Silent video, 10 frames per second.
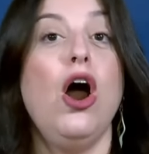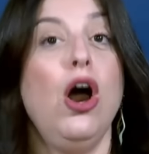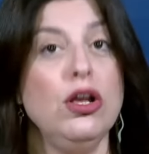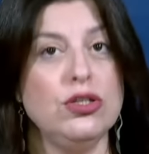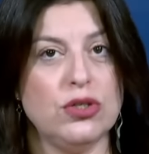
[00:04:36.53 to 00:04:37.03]

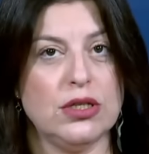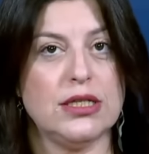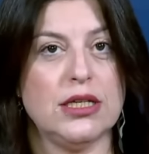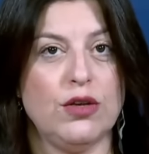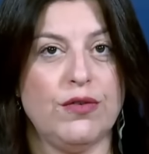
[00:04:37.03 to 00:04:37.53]
Also in the
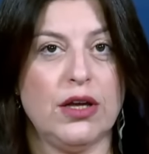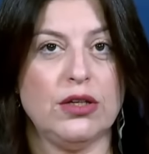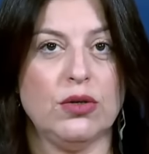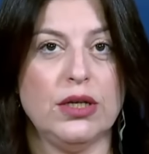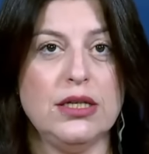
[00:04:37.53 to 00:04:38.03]
city of Khan
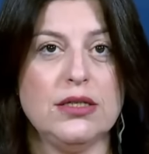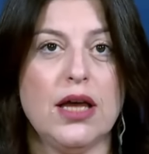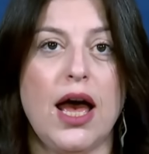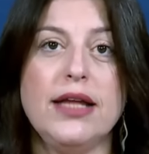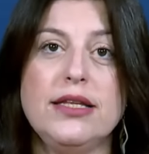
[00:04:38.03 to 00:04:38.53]
Yunis,
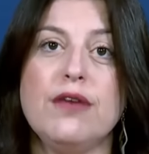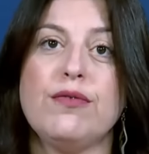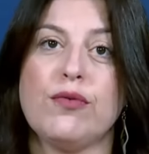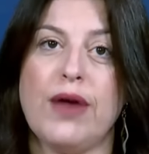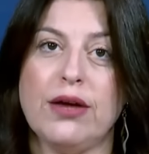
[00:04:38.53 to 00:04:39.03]
IDF
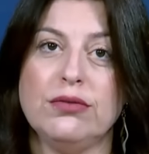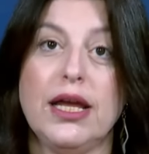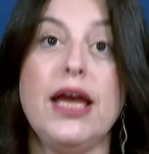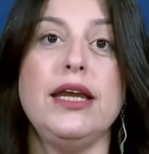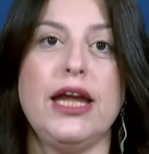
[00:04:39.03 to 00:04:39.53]
ground
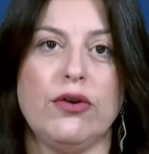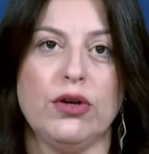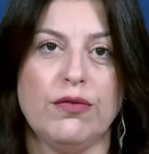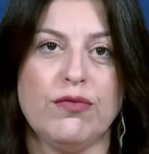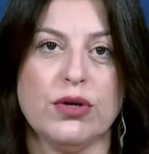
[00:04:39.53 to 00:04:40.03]
and
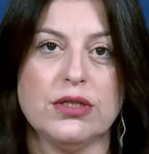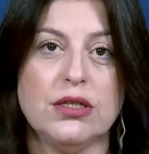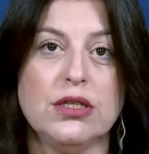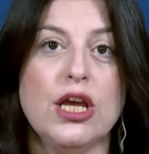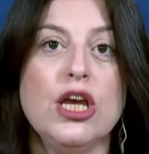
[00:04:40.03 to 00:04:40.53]
aerial
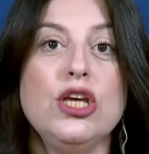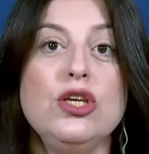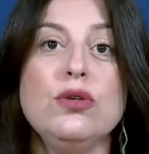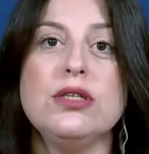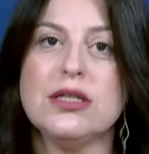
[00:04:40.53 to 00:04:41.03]
forces
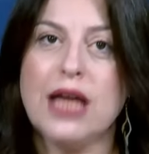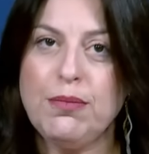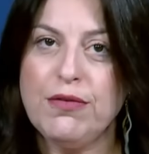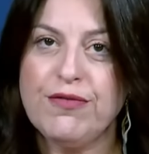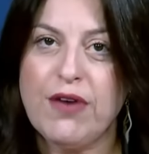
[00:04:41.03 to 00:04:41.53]
used
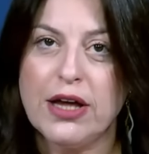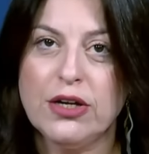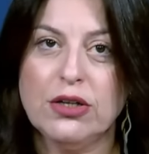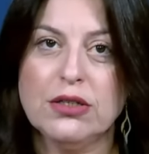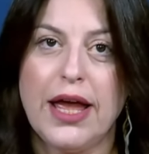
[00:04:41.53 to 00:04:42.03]
sniper
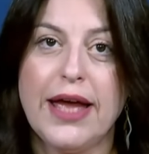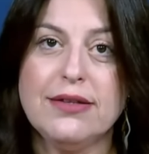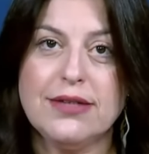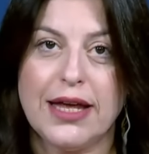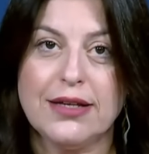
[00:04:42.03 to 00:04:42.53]
fire
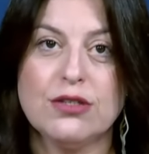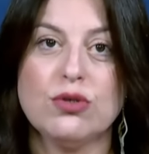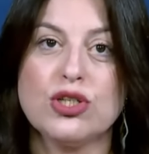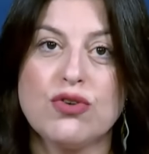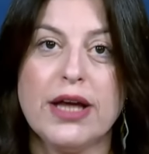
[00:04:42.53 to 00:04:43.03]
and tanks to
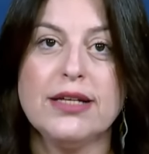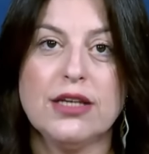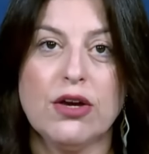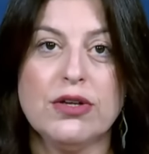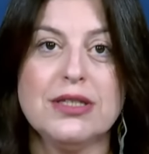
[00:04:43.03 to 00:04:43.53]
strike
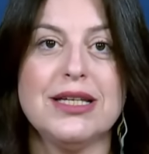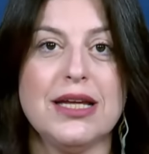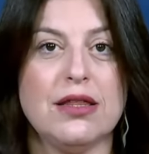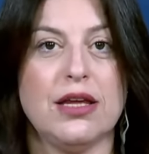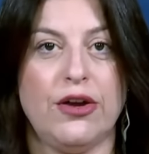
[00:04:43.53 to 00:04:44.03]
terrorists
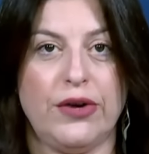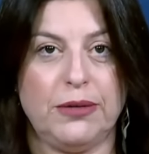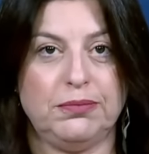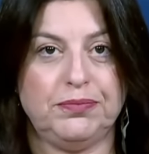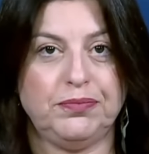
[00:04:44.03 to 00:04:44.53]
in the area.
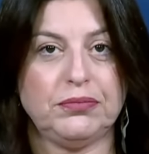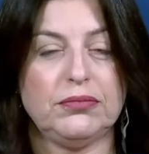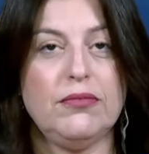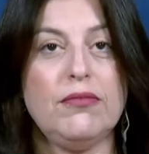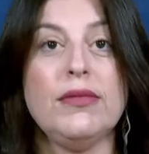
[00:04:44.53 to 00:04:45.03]

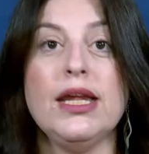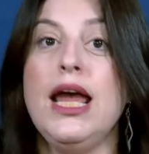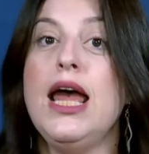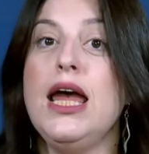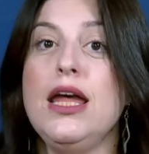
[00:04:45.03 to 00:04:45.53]

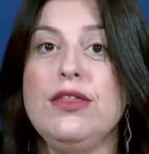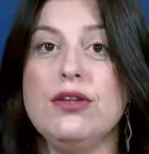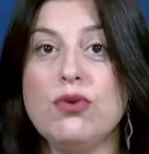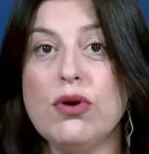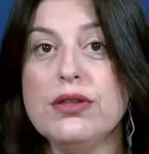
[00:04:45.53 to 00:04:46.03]
In the
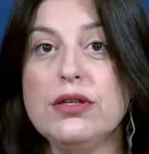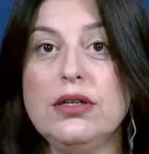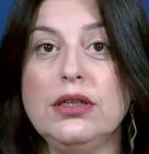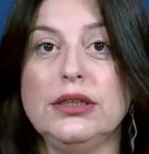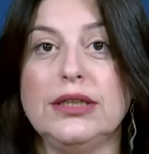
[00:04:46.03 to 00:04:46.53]

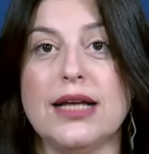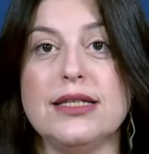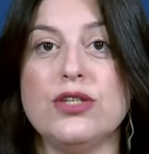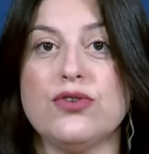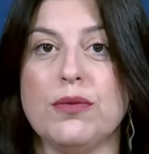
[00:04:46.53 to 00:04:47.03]
northern
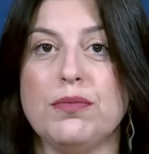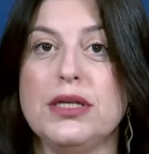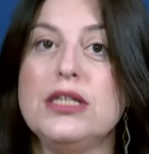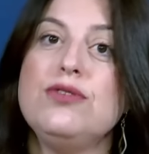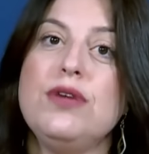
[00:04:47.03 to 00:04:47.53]
Gaza Strip,
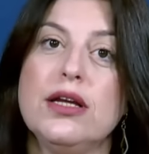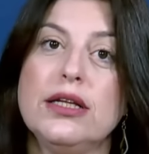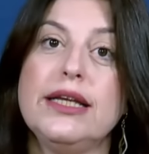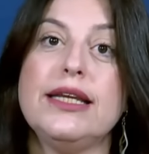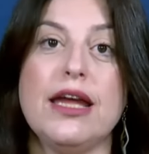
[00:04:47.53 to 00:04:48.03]

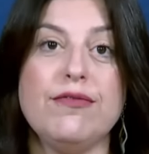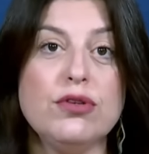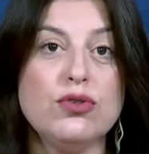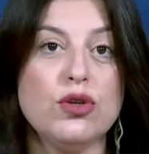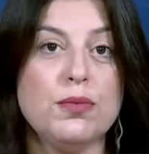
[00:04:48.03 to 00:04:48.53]
Israeli naval
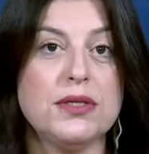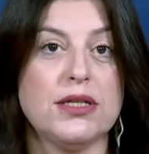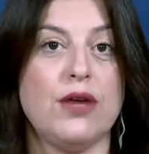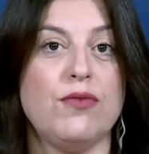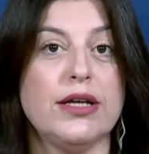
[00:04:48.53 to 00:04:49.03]
troops
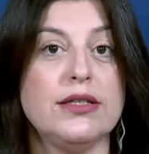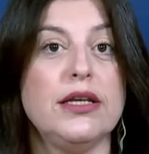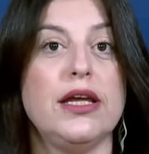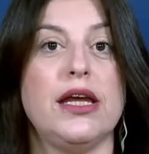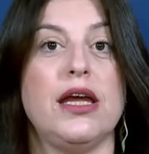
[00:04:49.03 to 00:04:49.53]

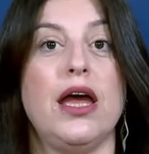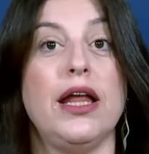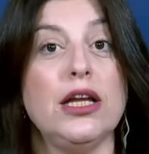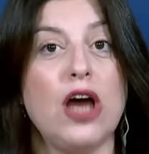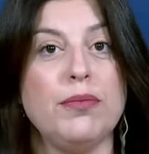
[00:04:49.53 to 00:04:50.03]
directed a
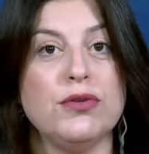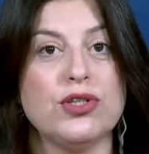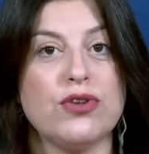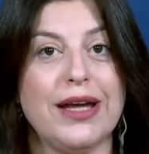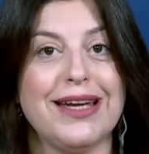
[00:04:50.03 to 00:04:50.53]
helicopter
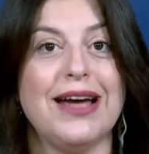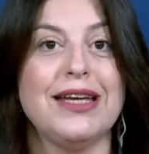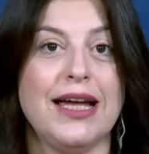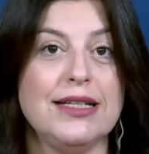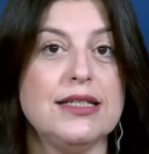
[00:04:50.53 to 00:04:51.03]
strike
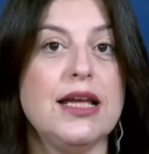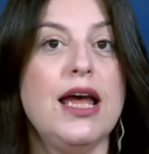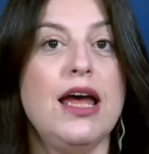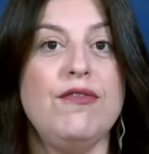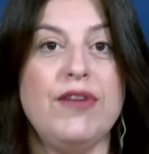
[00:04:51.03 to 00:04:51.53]
against
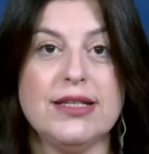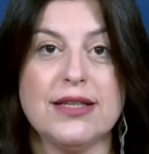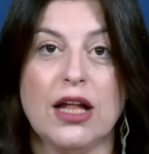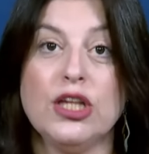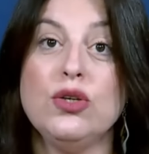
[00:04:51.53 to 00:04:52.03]
a
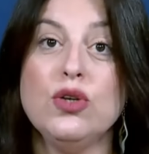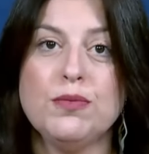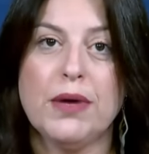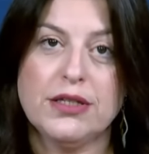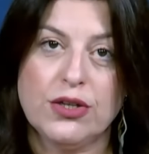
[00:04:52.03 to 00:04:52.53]
vessel used
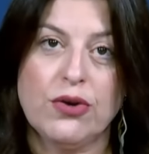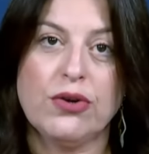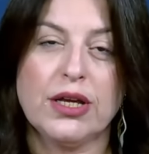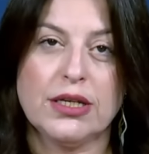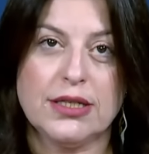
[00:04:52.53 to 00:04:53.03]
by terror
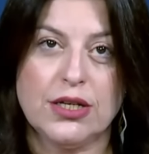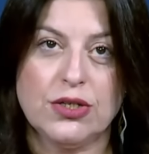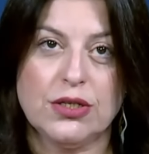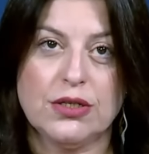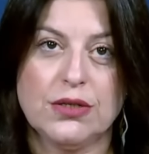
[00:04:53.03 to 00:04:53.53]

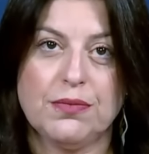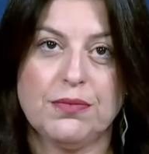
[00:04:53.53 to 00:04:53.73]
organizations.